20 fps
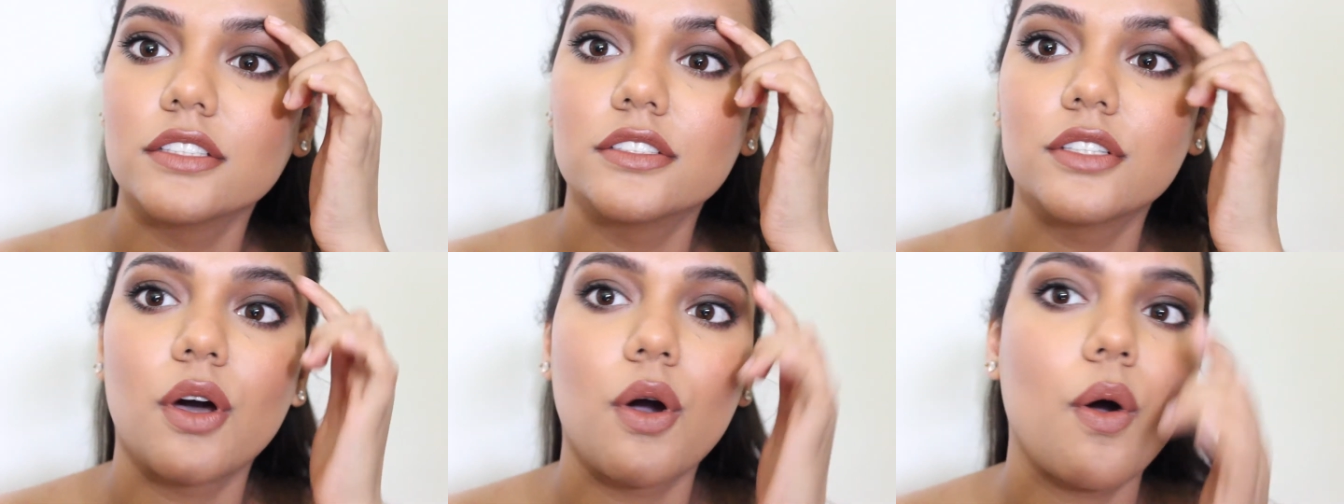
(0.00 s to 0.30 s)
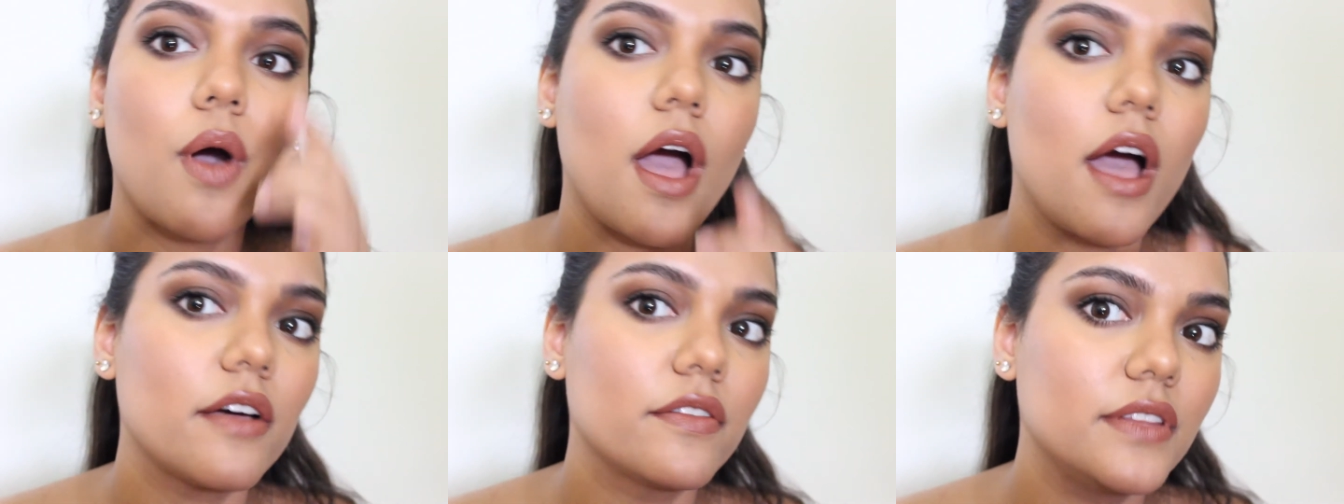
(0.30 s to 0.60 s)

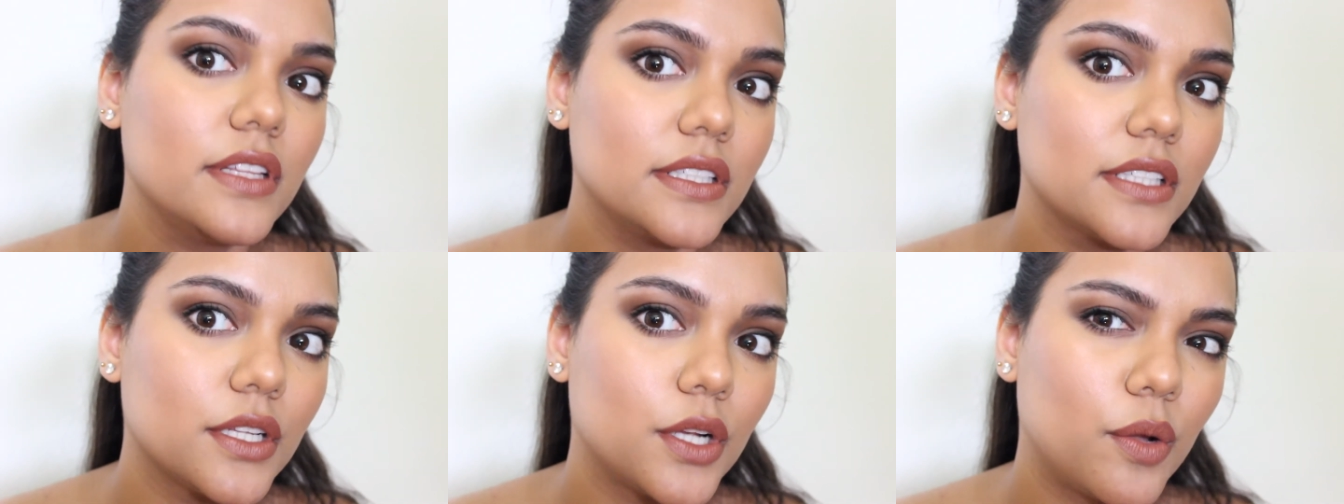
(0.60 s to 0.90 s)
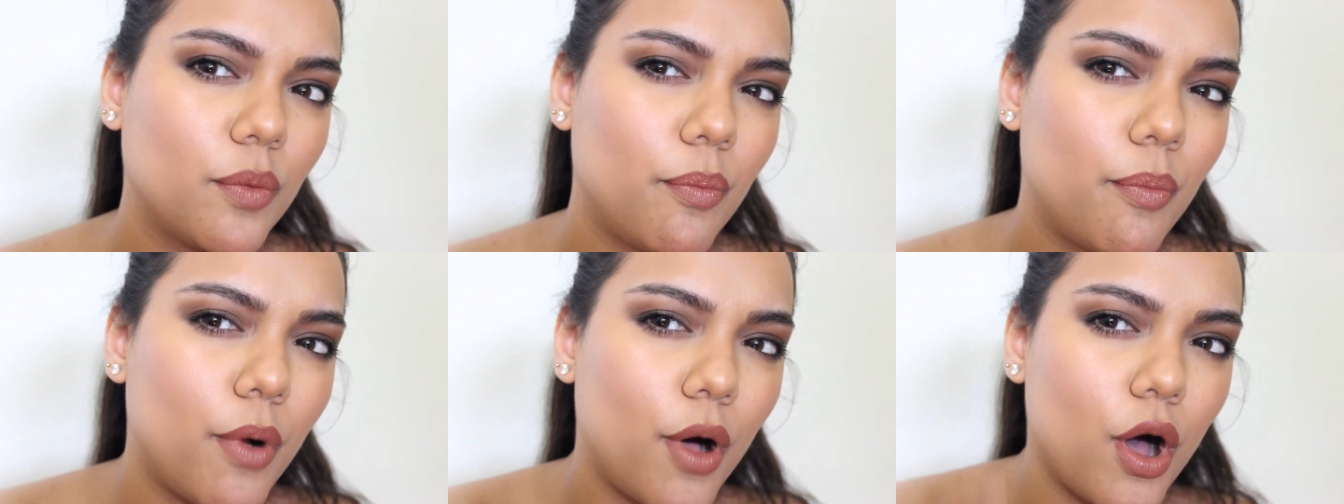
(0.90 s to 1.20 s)
don't have these
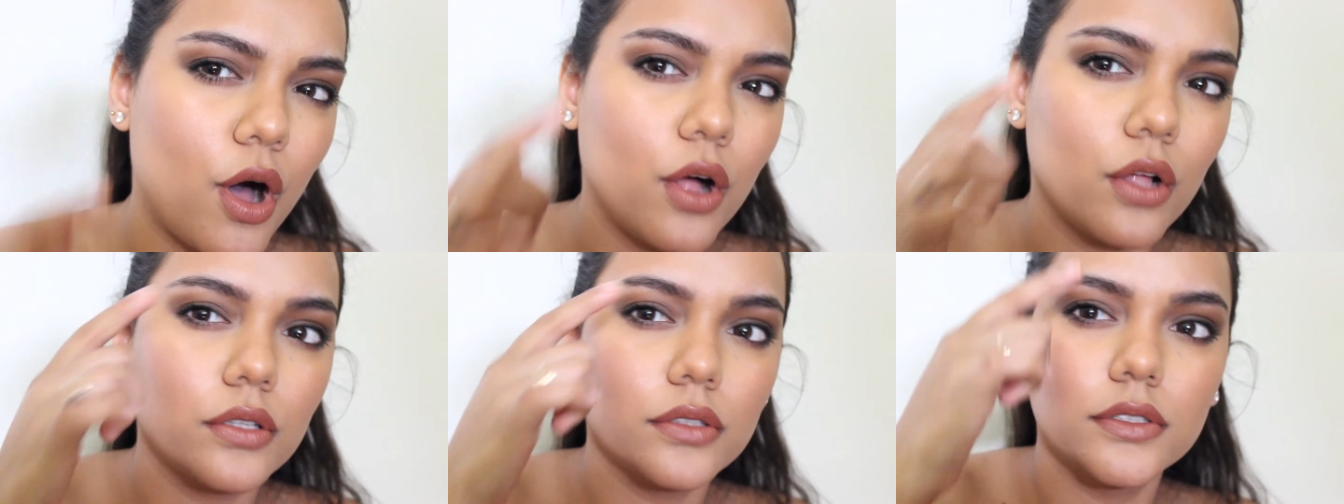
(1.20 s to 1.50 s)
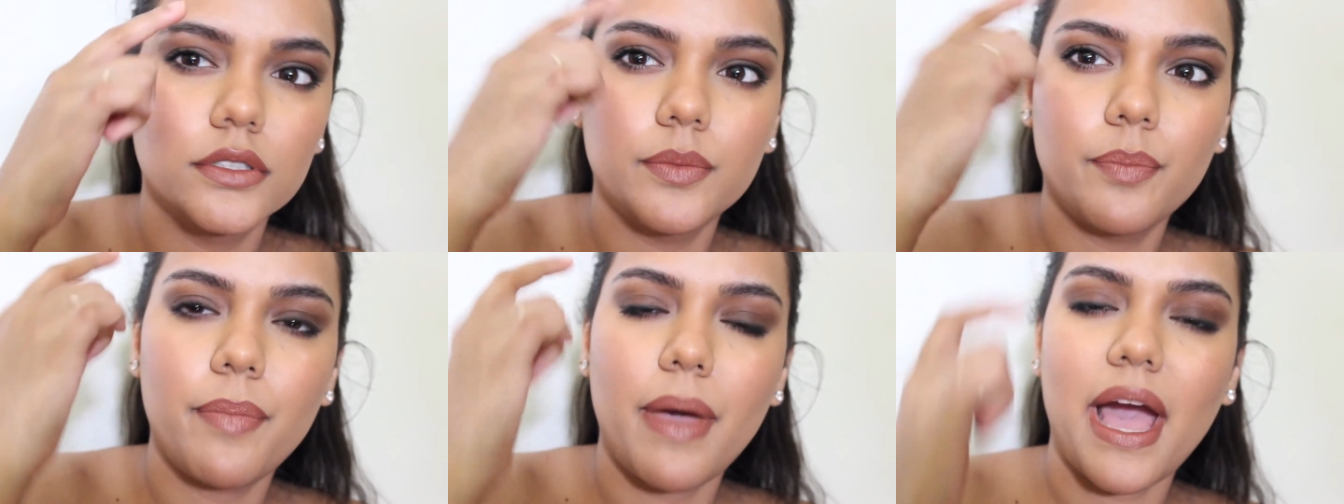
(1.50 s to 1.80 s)
little
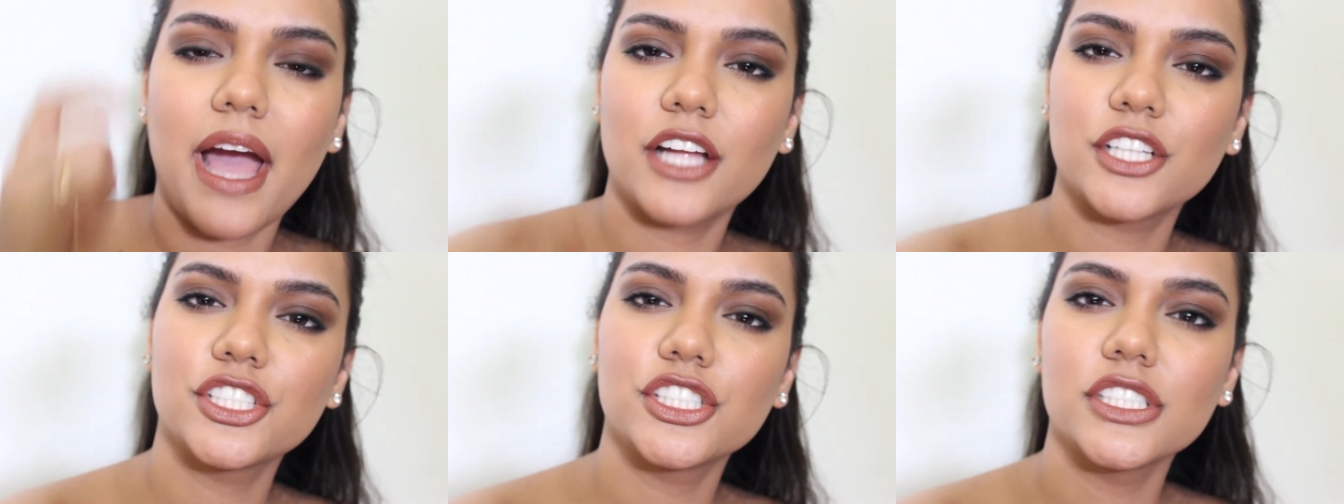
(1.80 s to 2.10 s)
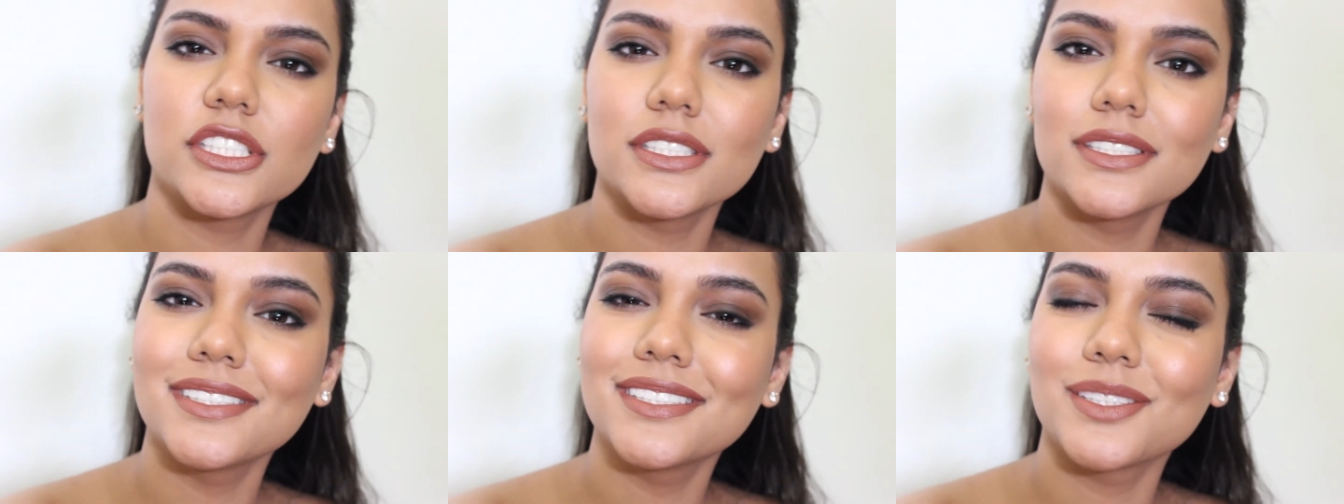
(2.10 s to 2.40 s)
bald
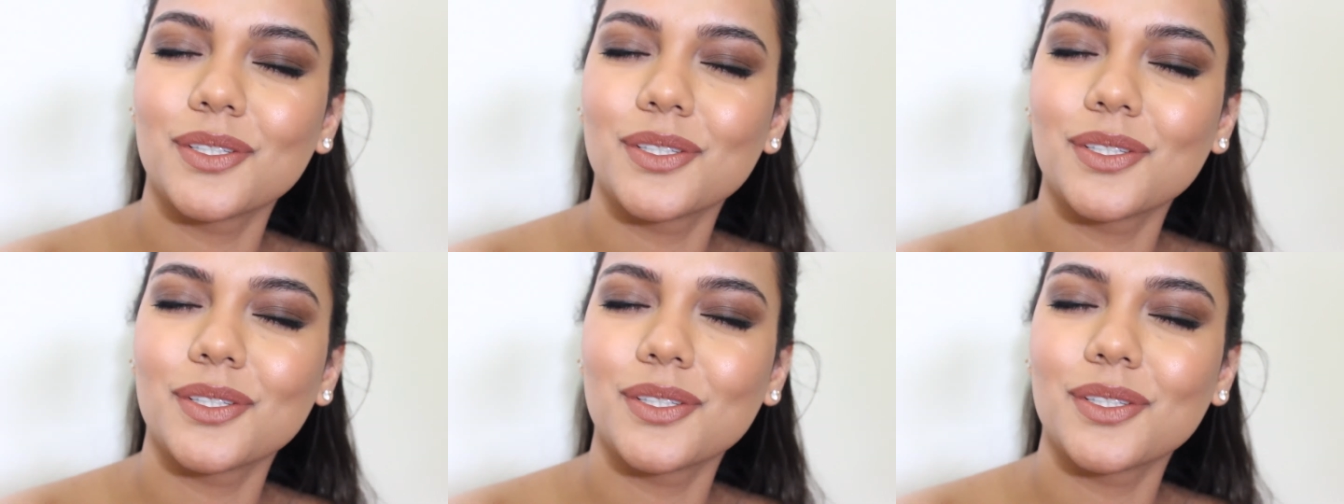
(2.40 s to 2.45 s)
patches,